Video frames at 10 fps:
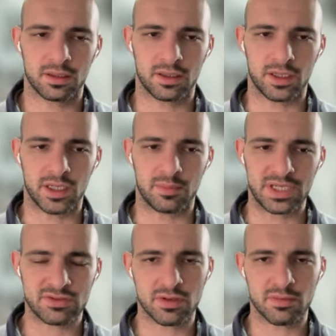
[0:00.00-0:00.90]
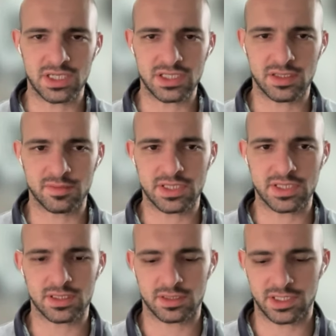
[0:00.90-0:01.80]
Extreme
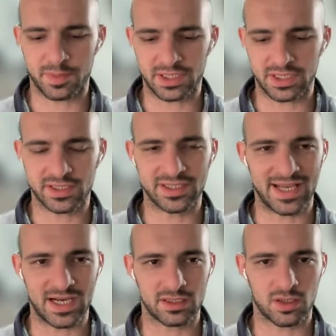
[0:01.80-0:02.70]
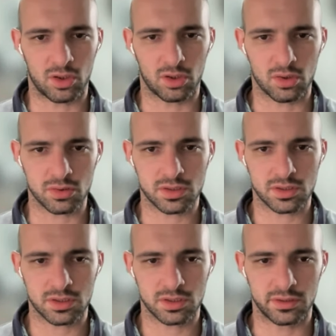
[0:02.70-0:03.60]
Muslims typically deny the
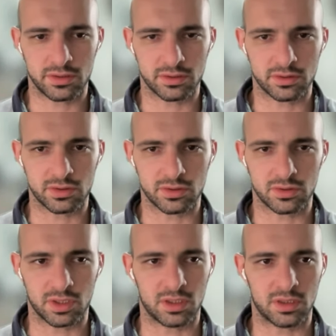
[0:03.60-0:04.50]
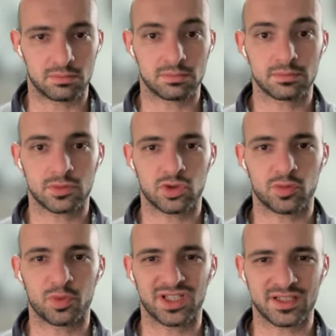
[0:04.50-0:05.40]
Holocaust due to
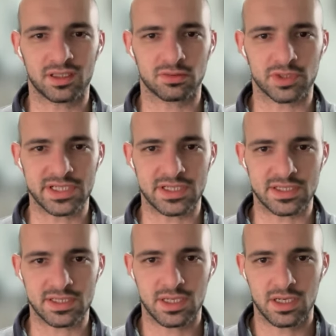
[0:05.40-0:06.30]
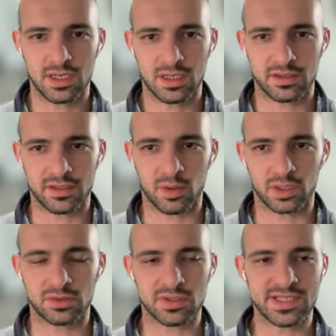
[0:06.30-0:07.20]
political reasons. They
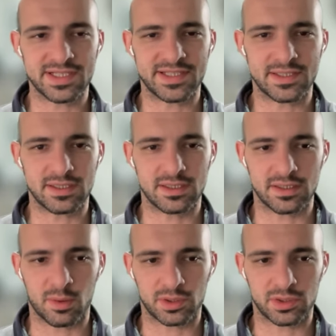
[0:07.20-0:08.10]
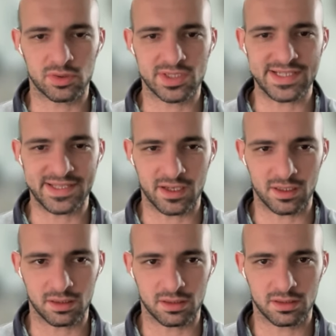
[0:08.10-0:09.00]
want to
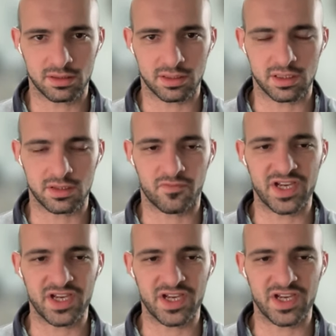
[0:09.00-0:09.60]
steal the